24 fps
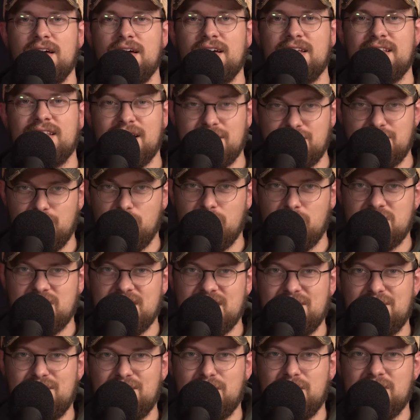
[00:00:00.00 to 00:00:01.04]
Thanks for
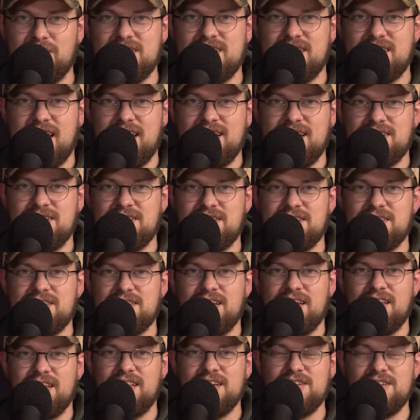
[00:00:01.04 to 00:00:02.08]
watching For All the Saints.
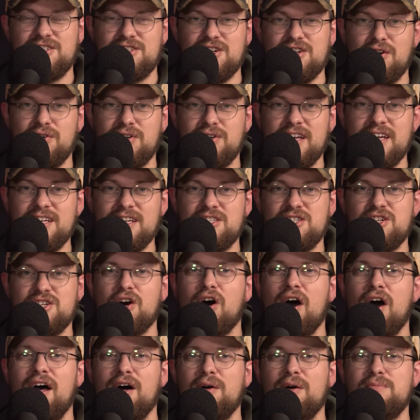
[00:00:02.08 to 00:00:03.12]
This show needs
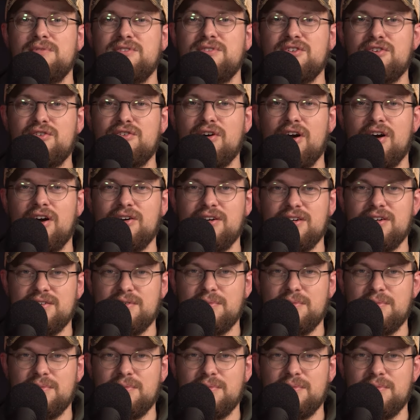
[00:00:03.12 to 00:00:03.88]
your help to grow.